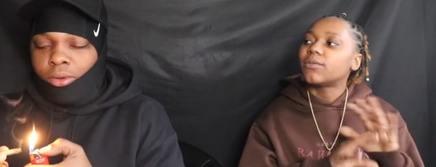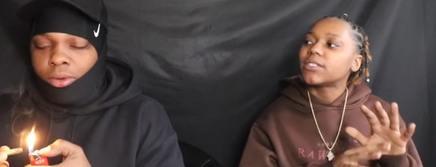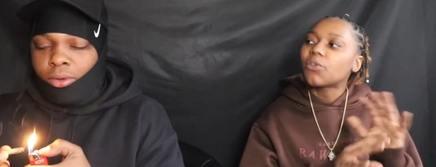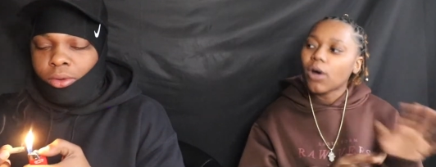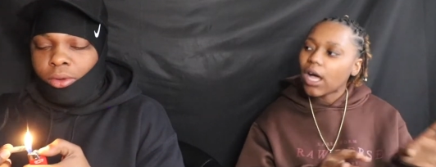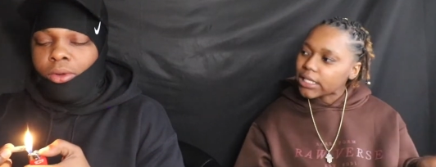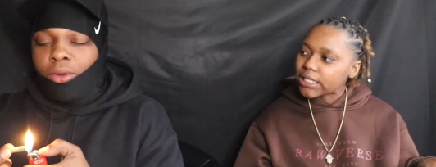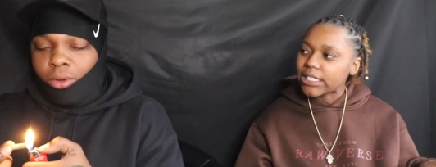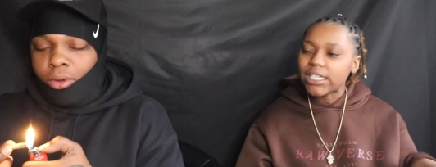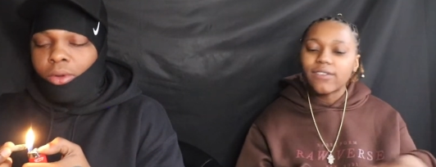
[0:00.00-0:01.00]
Speaker 1: was
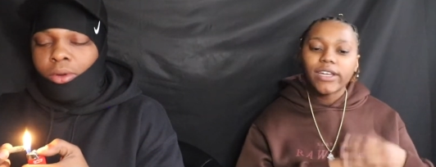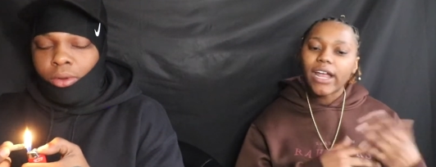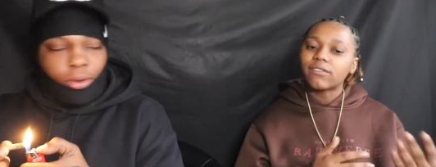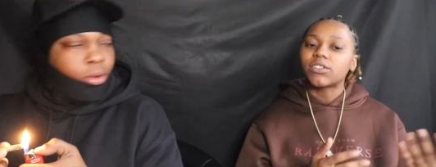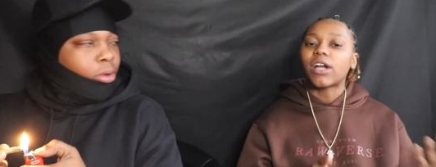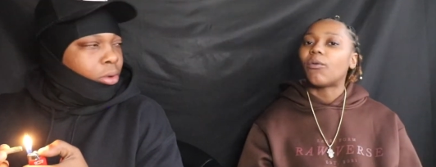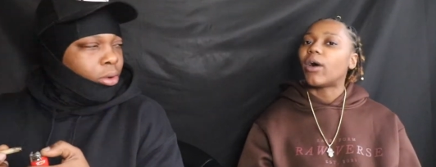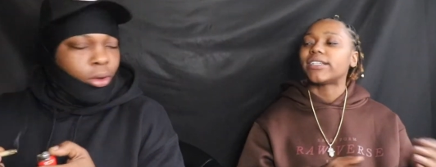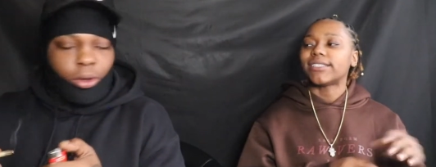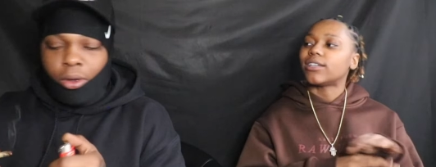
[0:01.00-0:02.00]
quality. Even after I
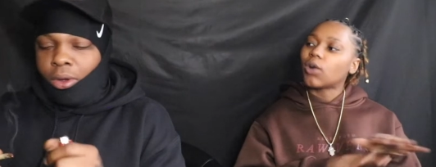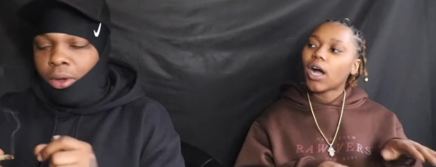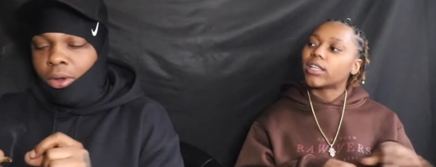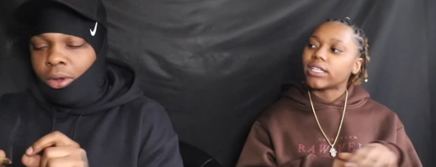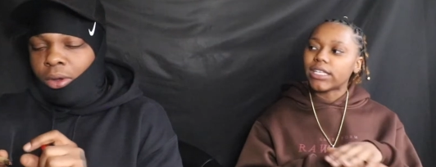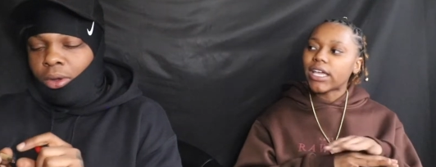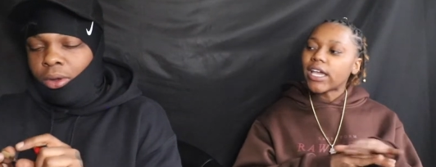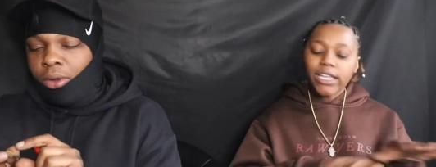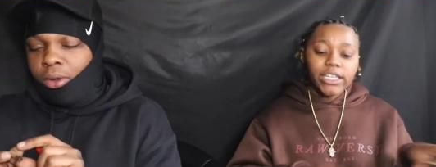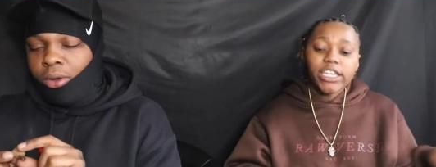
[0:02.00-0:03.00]
washed it, quality
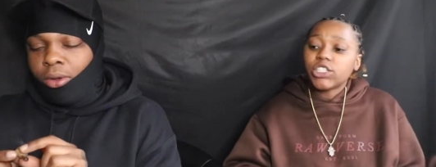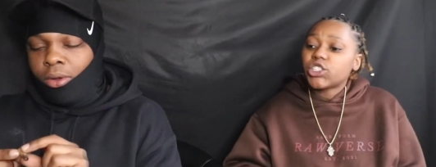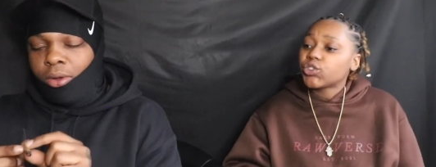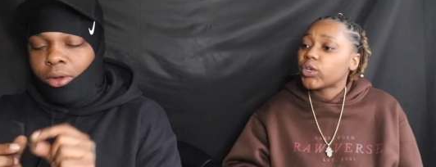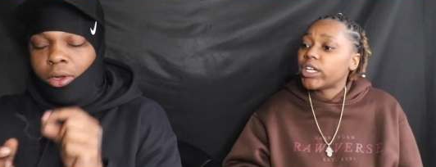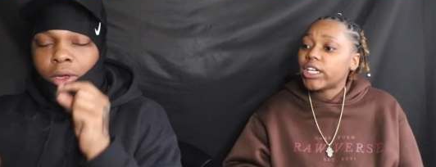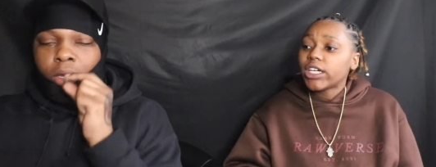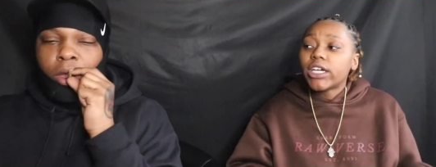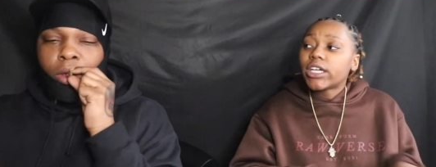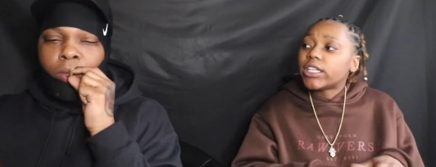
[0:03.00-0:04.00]
didn't shrink.
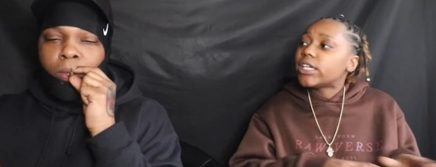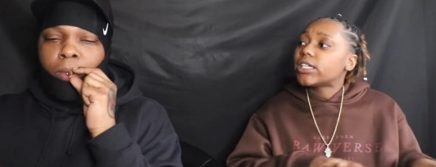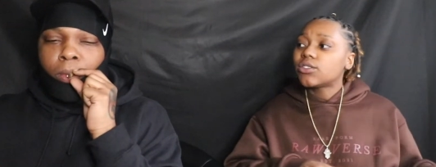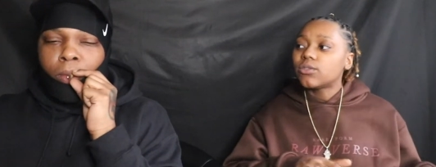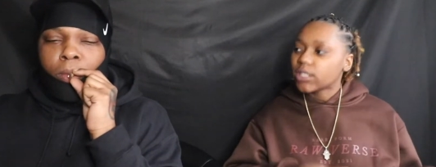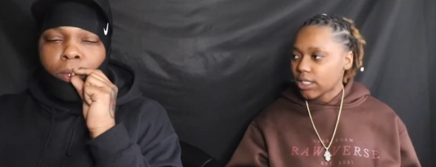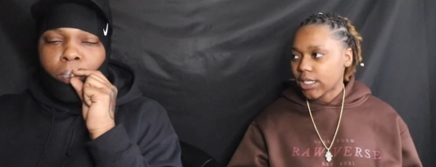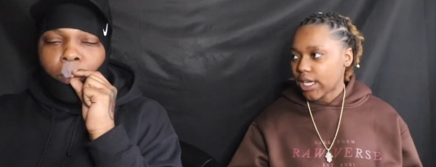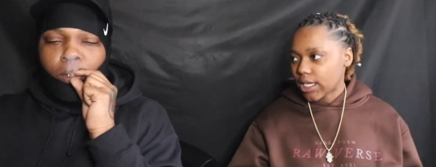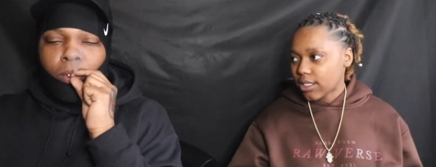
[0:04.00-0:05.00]
Didn't do none of
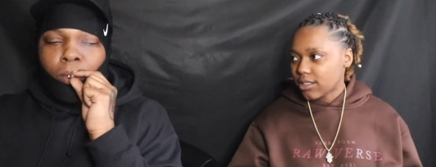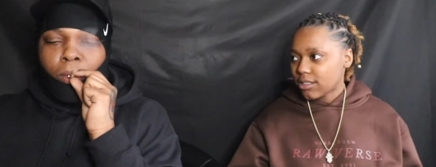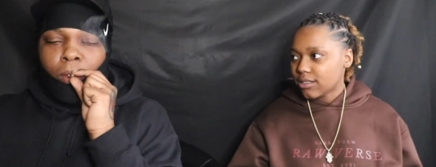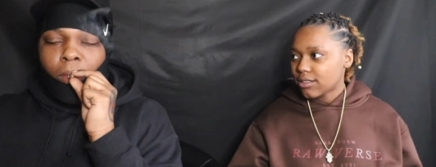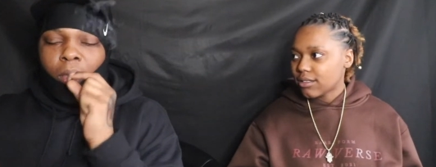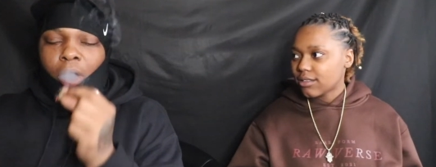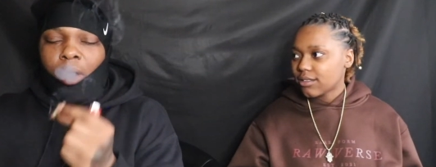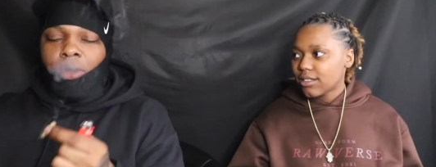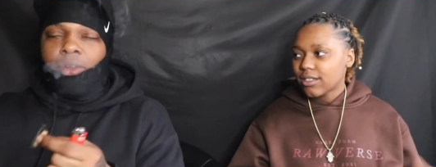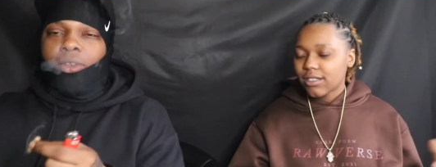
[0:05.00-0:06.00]
that.
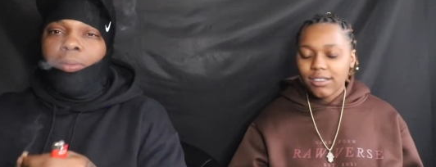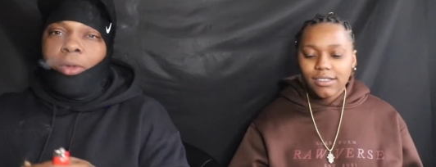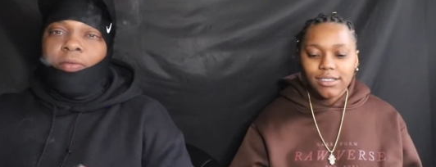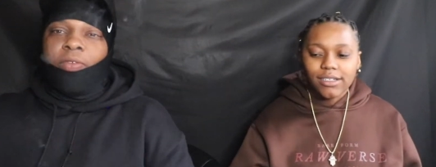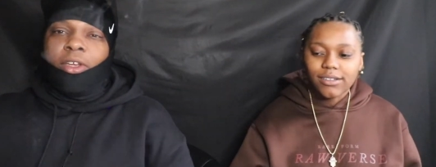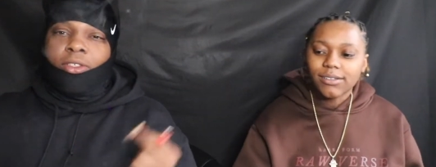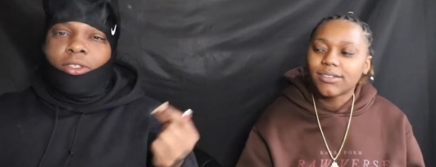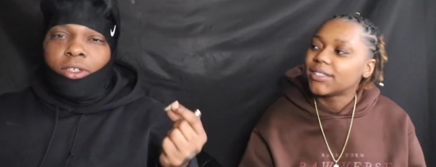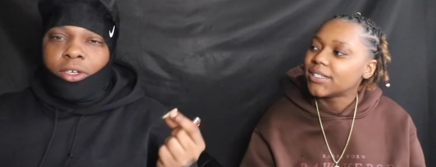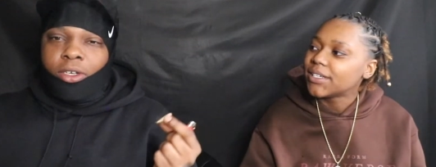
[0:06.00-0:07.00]
Speaker 2: The perfect so,
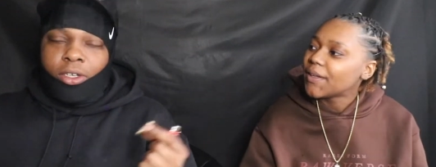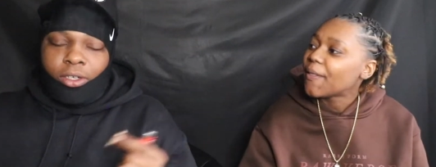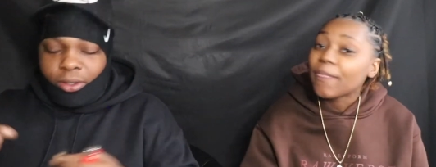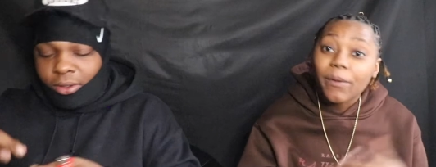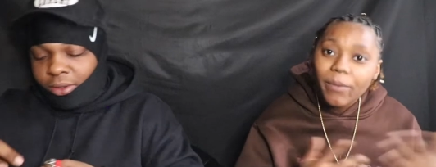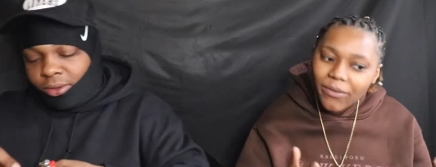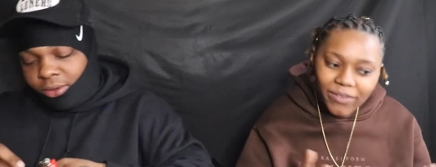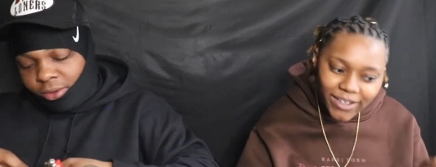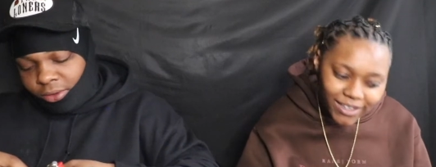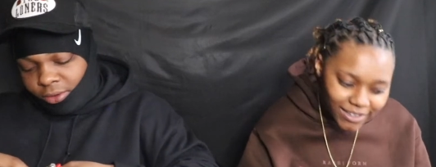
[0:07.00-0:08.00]
hoodie.
Speaker 1: The
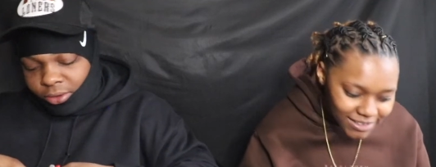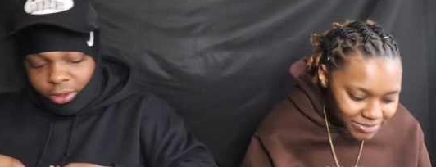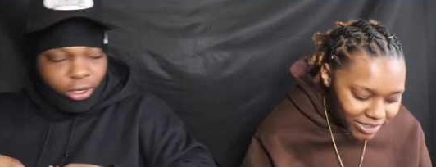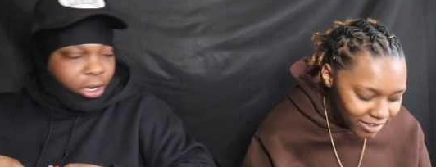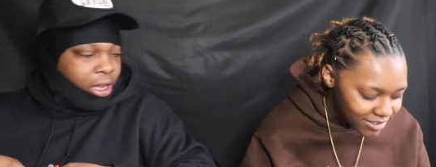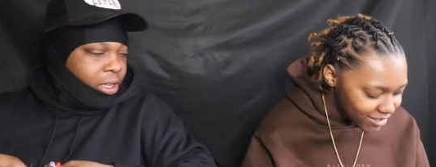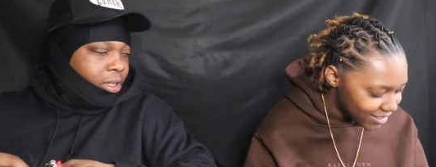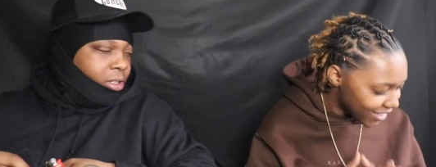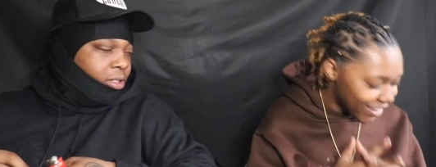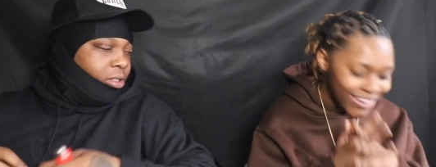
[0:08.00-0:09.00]
perfect hoodie. Swear. That
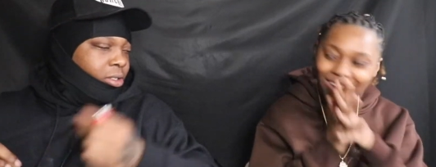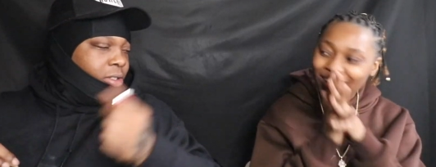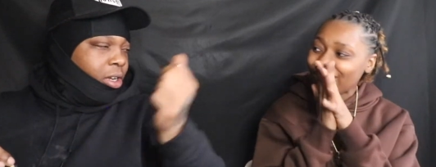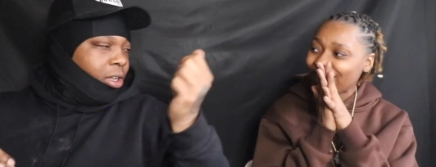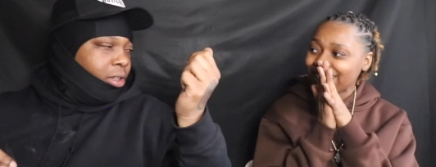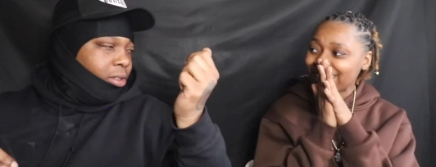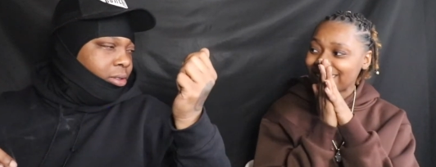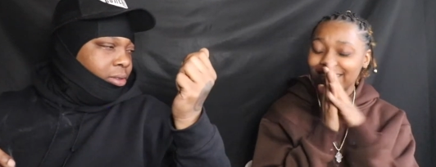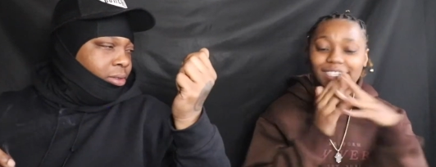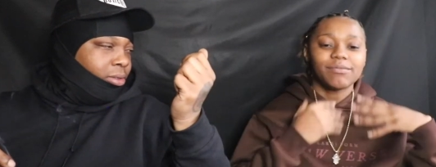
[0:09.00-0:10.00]
Speaker 2: is chocolate.
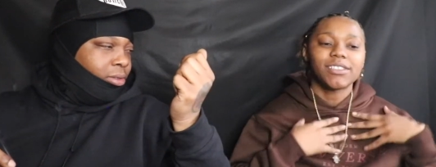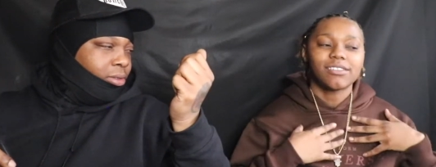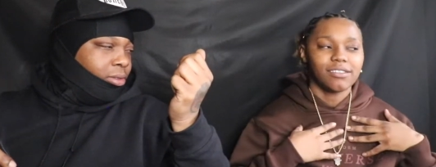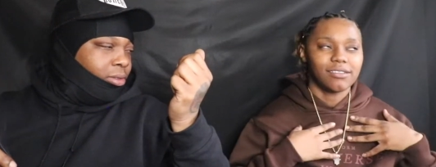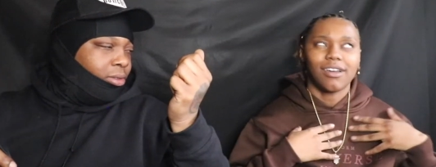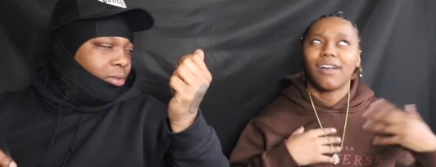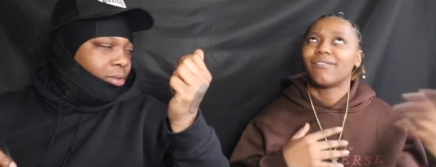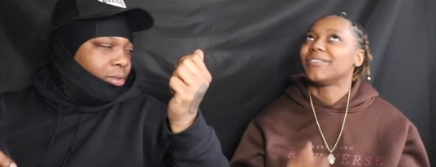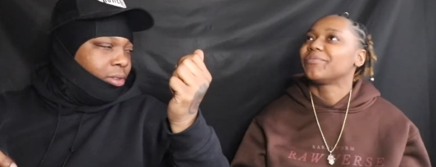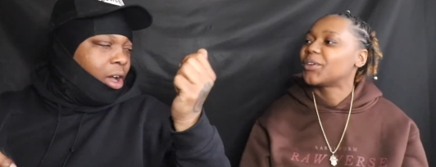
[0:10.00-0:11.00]
Speaker 1: Yeah, this is
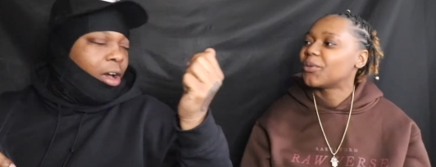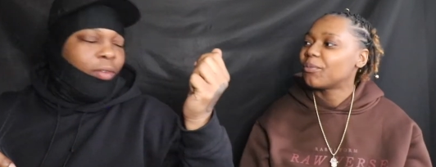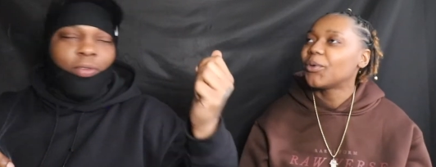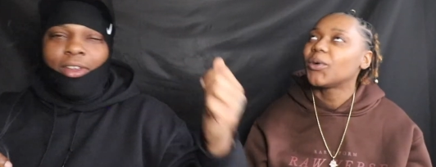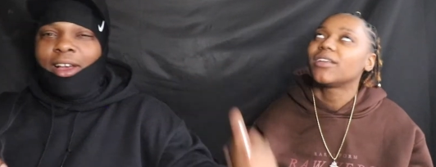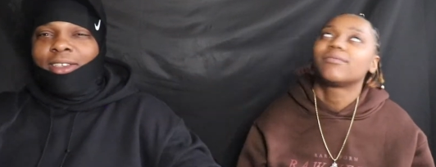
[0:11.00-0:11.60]
coffee.
Speaker 2: Coffee. Boy. I